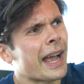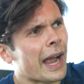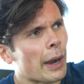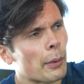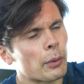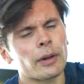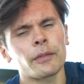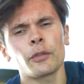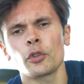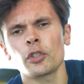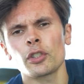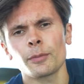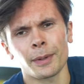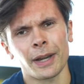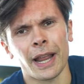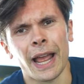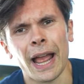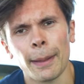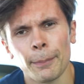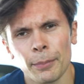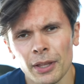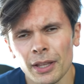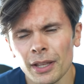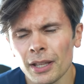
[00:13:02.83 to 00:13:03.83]
I would have used to been
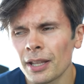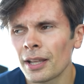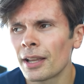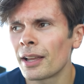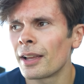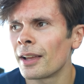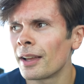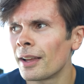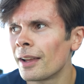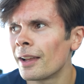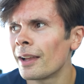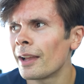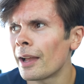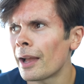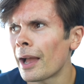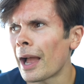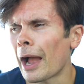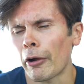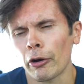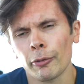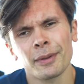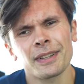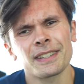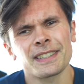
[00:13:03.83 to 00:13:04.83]
happy.
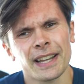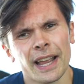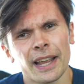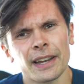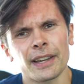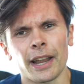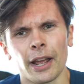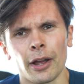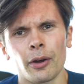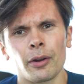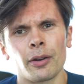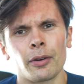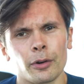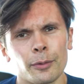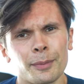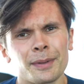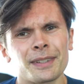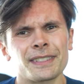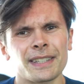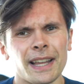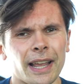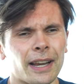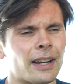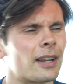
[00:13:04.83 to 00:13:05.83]
I would have been sad now. I would have
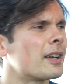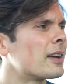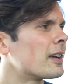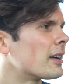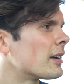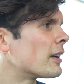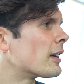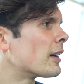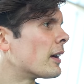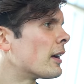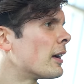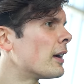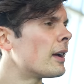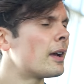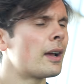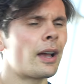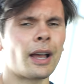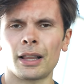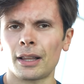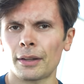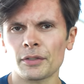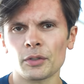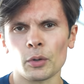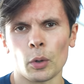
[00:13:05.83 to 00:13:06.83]
been sad.
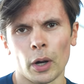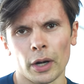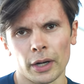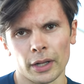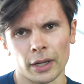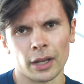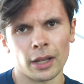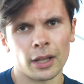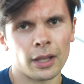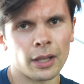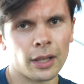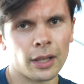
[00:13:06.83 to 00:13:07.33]
I love squatting.